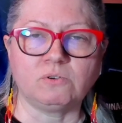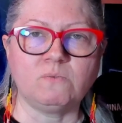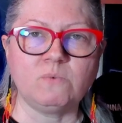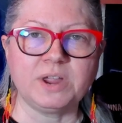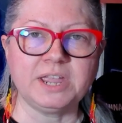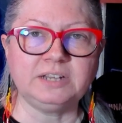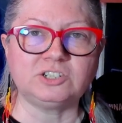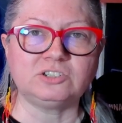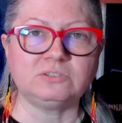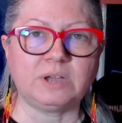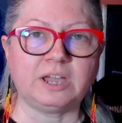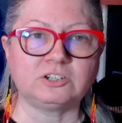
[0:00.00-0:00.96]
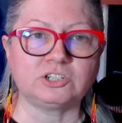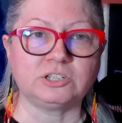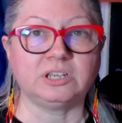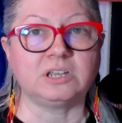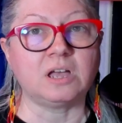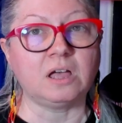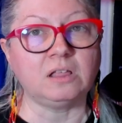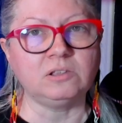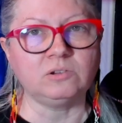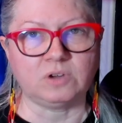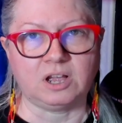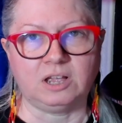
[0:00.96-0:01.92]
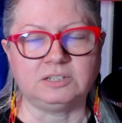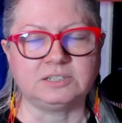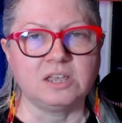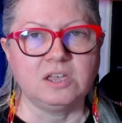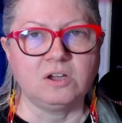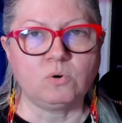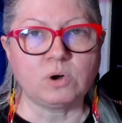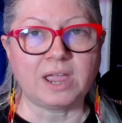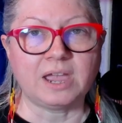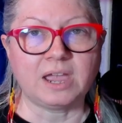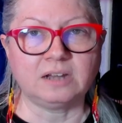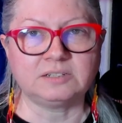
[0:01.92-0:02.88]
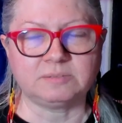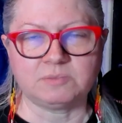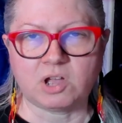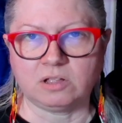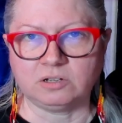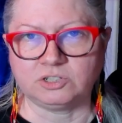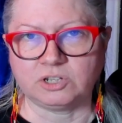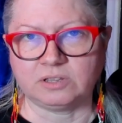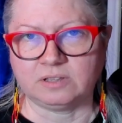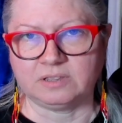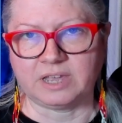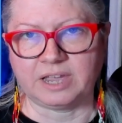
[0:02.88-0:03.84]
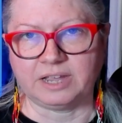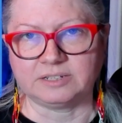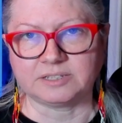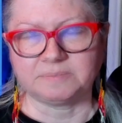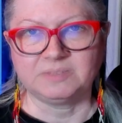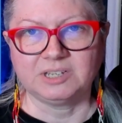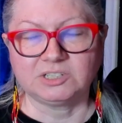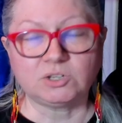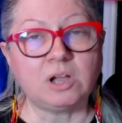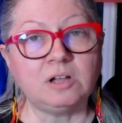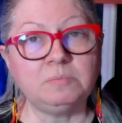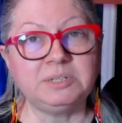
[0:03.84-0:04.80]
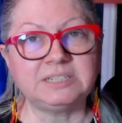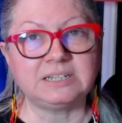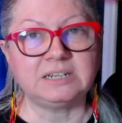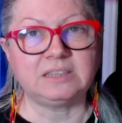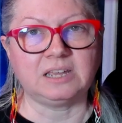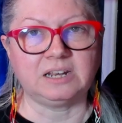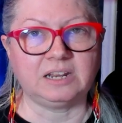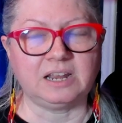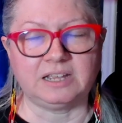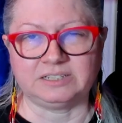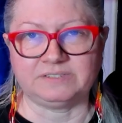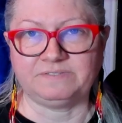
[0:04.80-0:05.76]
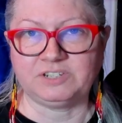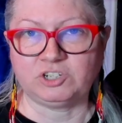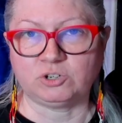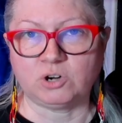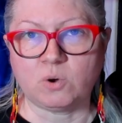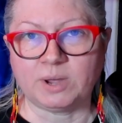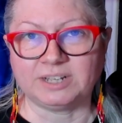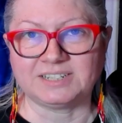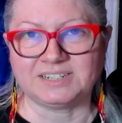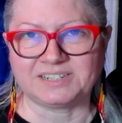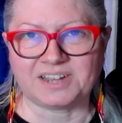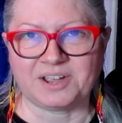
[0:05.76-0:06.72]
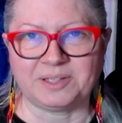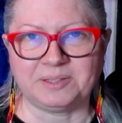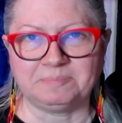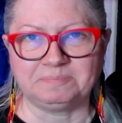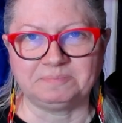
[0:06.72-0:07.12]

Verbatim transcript: a way to actually colorize or add some color to the lights. So I'll be sending that in as a feature request to Skylum.